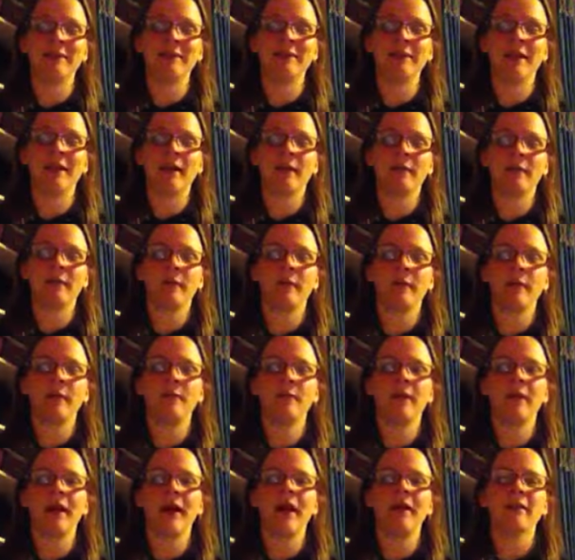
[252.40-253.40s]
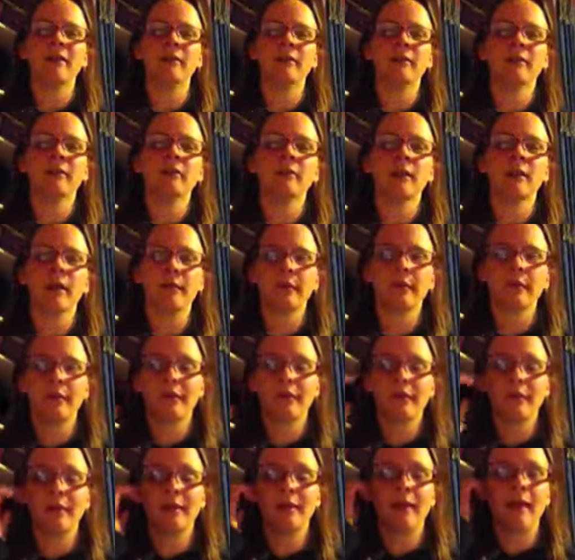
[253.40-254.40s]
with that film, but I still love
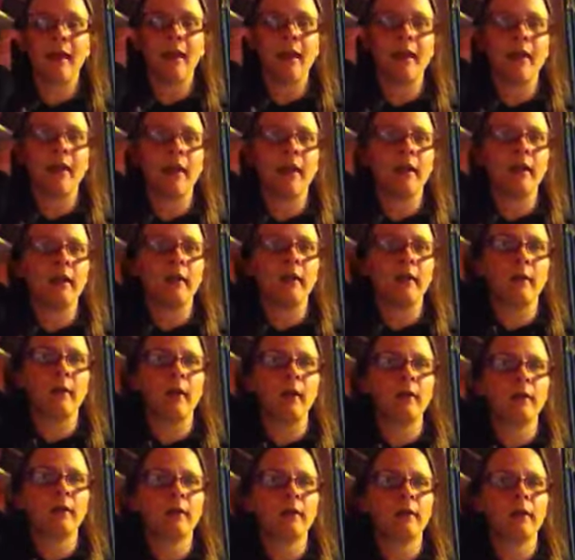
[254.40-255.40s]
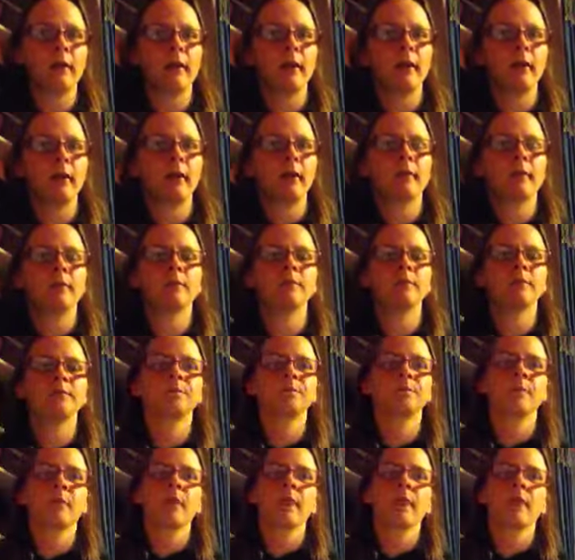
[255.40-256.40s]
it today and I watched it like
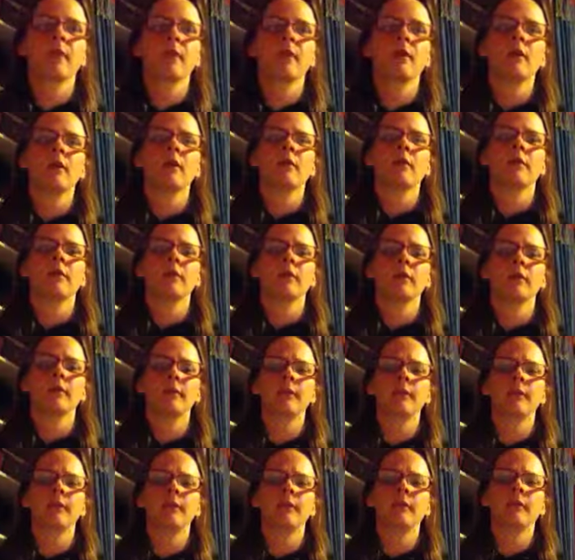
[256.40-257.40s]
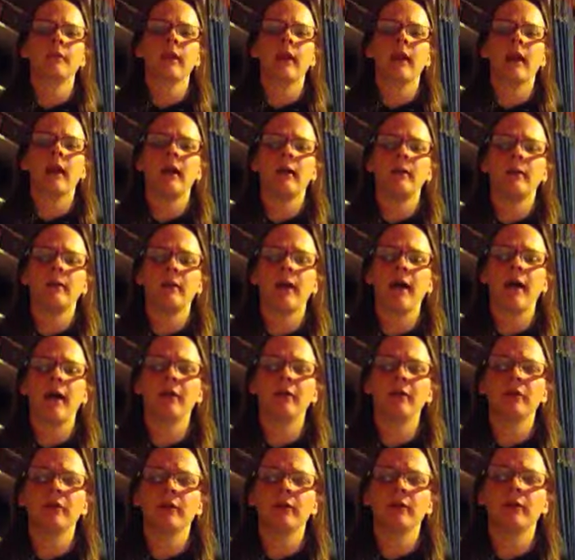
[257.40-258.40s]
for the first time
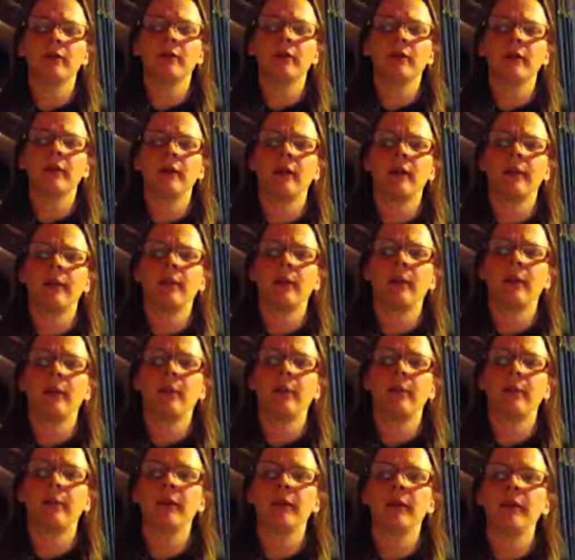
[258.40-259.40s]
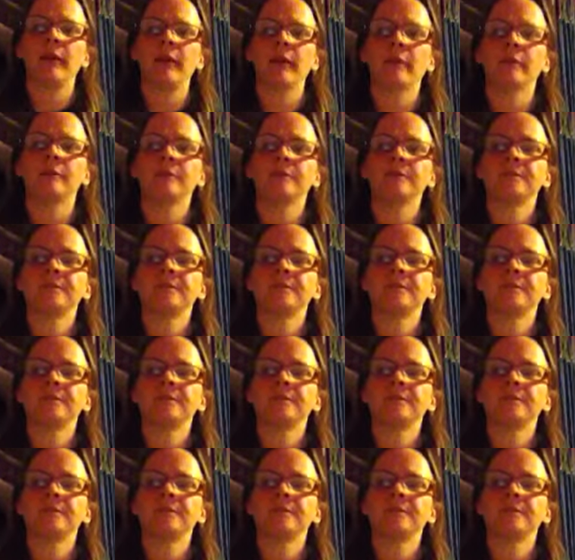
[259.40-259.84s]
last year and like probably